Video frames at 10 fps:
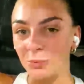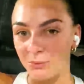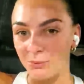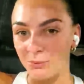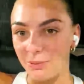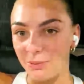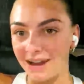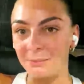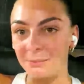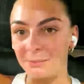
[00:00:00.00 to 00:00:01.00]
memory
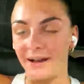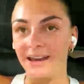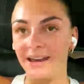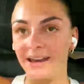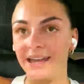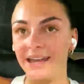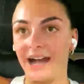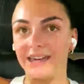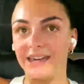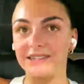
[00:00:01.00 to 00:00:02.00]
back, but
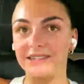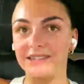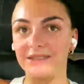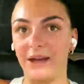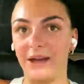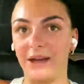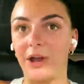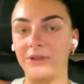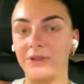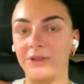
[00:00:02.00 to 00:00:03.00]
I guess, what
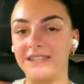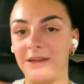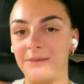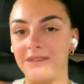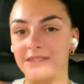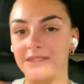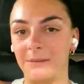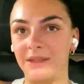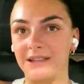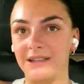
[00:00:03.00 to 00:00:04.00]
I bring the team is
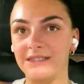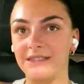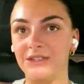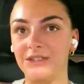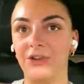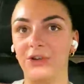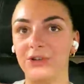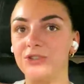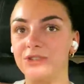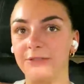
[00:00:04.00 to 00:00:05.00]
something that's,
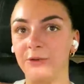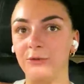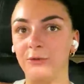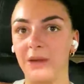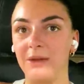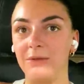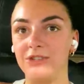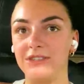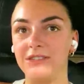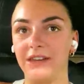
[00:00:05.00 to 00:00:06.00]
not too difficult for me,
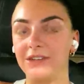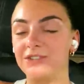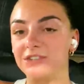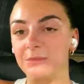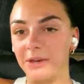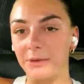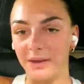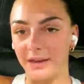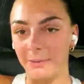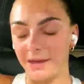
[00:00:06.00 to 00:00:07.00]
which is, just to be
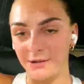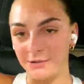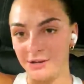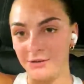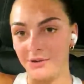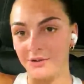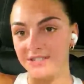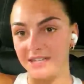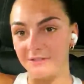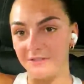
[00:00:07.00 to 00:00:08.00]
quick, being annoying
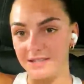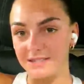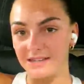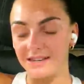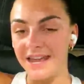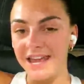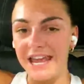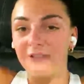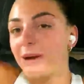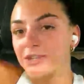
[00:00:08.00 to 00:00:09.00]
on defense. And
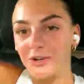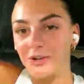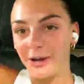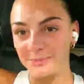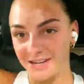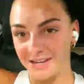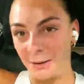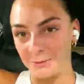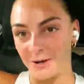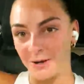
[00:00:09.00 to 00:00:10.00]
if my shot comes, it
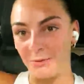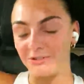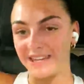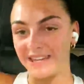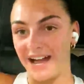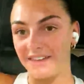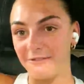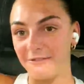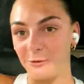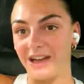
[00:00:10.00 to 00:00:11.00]
comes, but I'm not really out
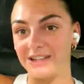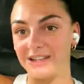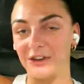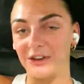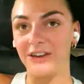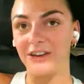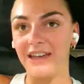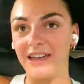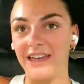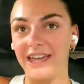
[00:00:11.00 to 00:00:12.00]
there for that. So
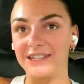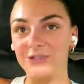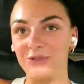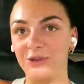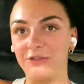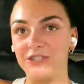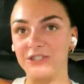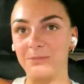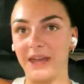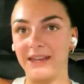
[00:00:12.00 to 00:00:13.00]
it's sort of
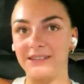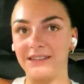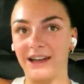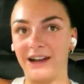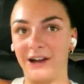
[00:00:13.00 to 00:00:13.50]
just been